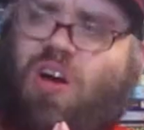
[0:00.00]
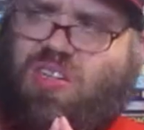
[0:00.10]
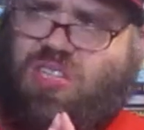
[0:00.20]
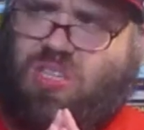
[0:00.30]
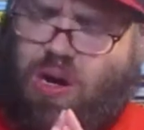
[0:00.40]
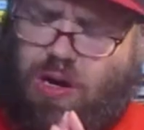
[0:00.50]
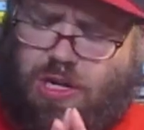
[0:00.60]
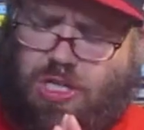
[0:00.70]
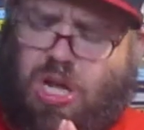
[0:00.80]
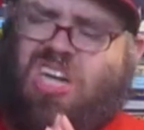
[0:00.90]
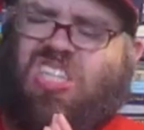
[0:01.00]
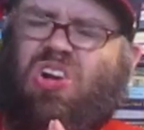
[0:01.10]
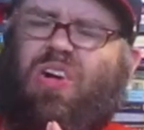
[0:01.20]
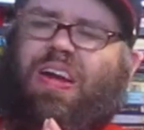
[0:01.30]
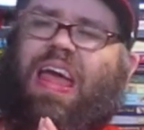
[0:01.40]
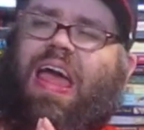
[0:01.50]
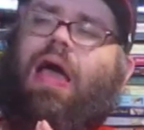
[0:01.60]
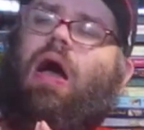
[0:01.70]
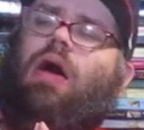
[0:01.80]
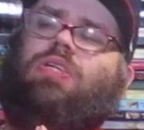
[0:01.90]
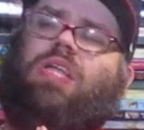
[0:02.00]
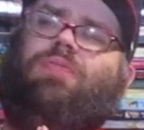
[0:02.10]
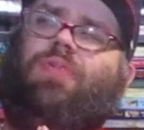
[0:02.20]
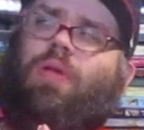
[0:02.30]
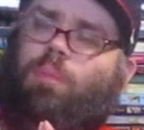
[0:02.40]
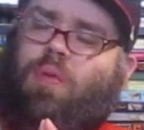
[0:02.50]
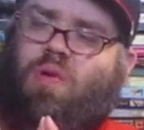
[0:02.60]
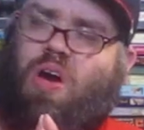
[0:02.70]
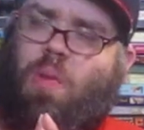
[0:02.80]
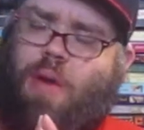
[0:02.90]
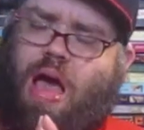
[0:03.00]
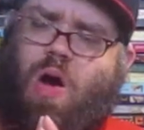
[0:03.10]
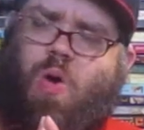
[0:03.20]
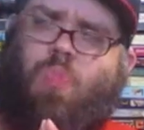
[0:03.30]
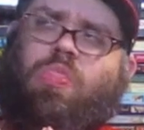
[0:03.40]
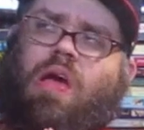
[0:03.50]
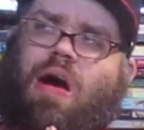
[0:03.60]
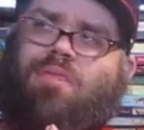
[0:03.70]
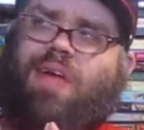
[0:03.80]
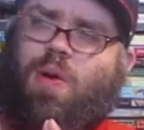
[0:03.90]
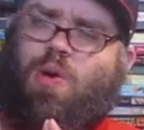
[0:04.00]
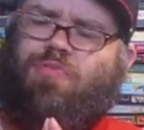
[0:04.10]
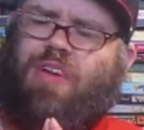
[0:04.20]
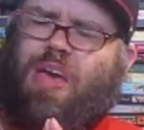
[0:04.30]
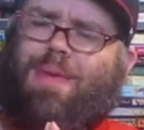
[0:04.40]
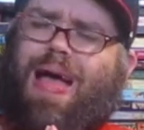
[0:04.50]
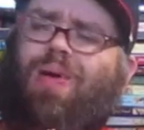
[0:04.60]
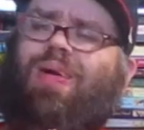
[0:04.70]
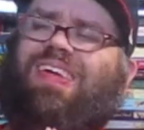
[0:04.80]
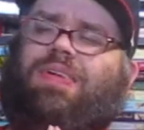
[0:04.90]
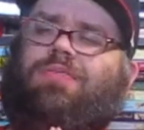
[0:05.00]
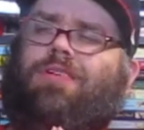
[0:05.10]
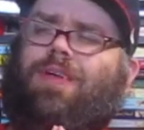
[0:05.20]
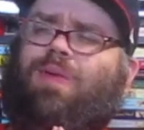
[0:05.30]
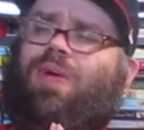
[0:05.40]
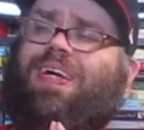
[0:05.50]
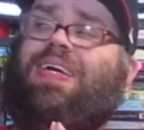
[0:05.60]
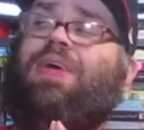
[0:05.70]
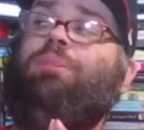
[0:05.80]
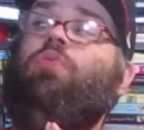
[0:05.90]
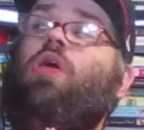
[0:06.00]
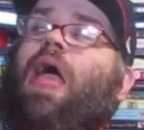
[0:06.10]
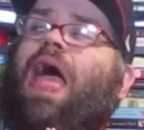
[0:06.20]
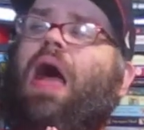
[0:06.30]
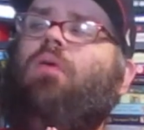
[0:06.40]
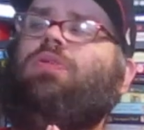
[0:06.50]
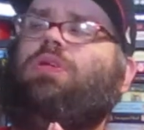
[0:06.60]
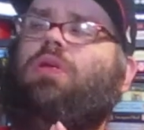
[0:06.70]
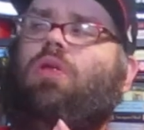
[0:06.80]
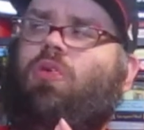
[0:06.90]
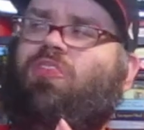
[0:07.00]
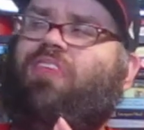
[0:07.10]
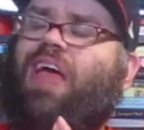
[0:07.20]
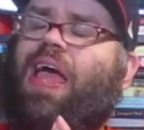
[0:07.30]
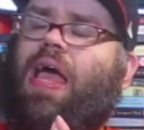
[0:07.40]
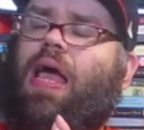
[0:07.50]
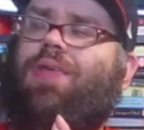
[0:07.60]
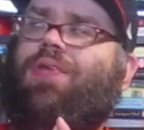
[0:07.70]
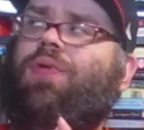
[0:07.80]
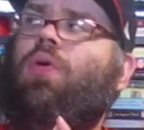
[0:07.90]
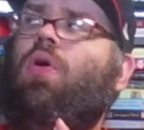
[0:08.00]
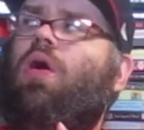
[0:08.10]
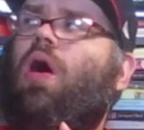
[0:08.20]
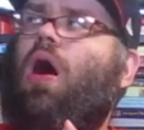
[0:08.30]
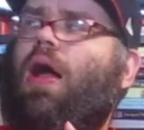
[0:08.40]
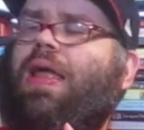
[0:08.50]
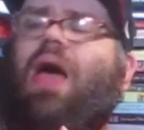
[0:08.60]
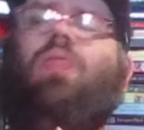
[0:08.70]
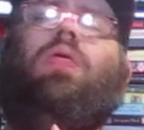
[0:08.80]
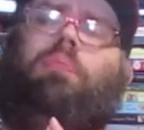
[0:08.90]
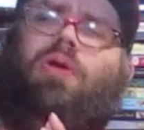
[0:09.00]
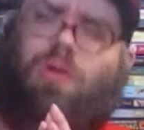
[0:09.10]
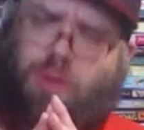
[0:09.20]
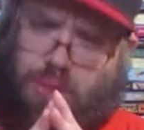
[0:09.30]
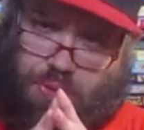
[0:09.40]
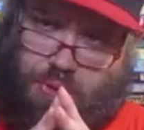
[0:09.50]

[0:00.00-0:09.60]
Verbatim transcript: on Starz, starring Stephen Amell of Arrow fame, Alexander Ludwig, Allison Luff, and Kelli Bergland